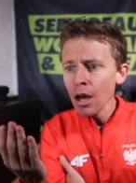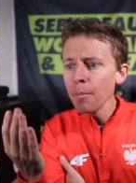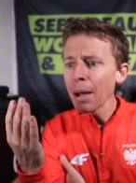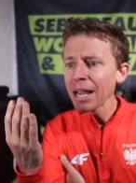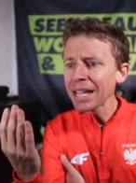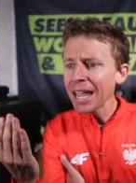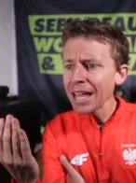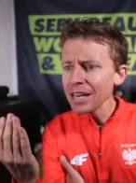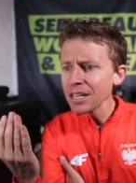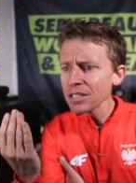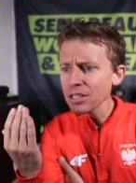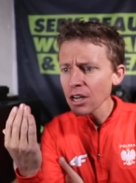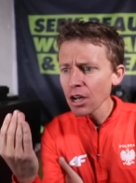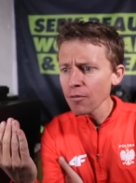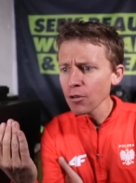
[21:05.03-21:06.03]
My cadence
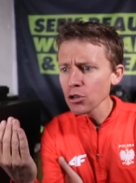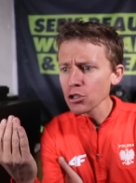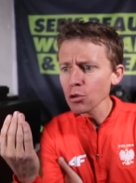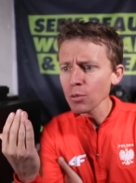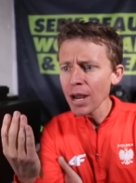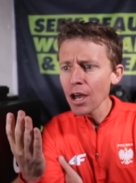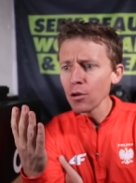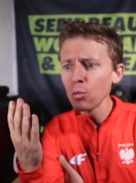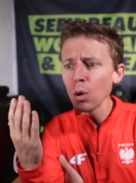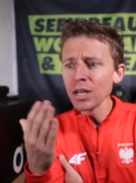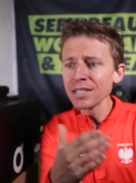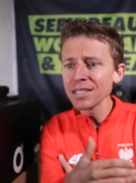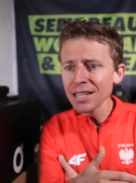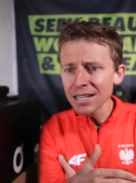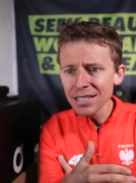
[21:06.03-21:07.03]
hovers around one
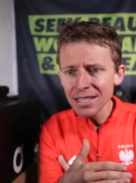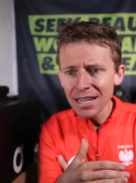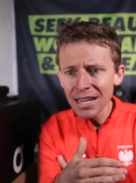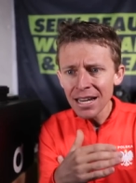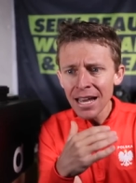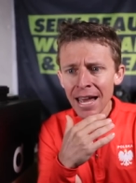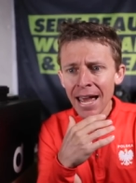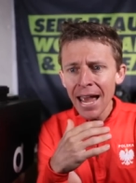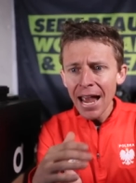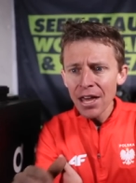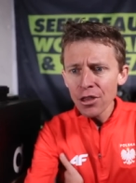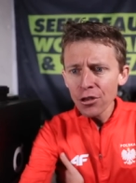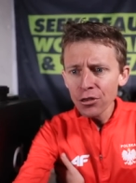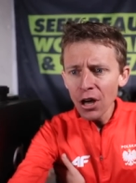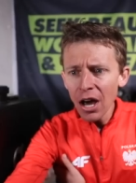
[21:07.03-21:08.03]
sixty, and
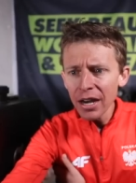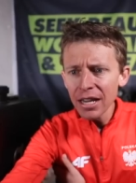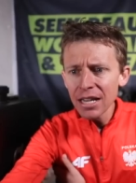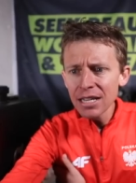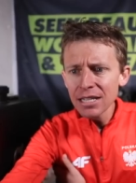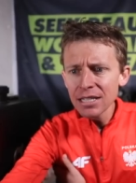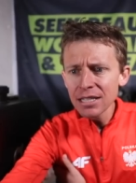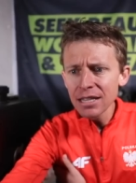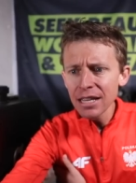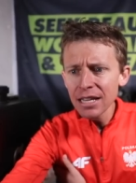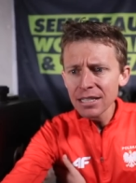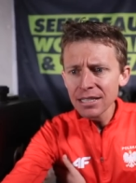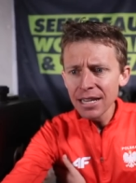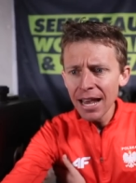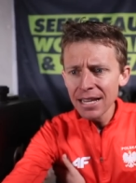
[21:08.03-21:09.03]
the thought is
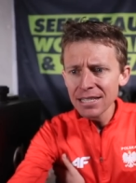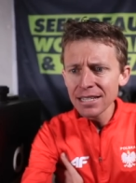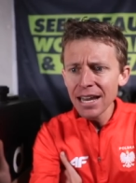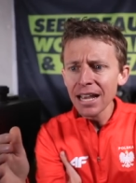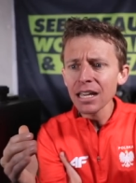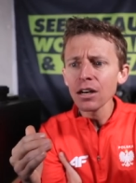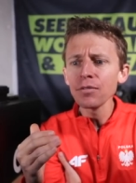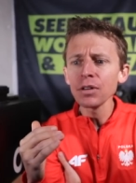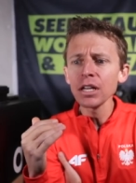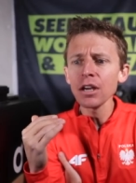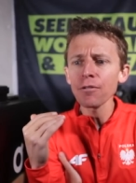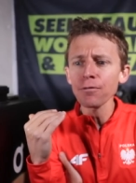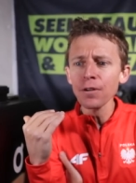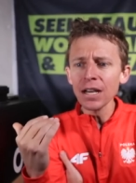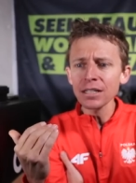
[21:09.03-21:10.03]
this has negatively
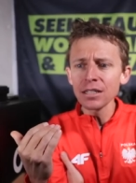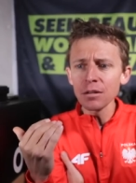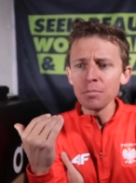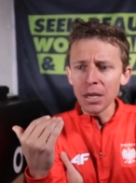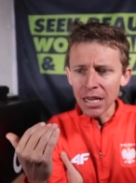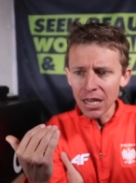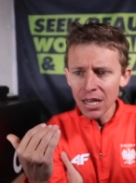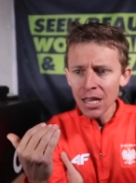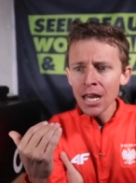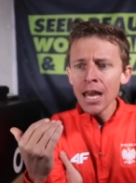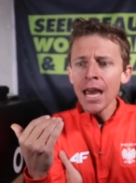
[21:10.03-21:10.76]
affected me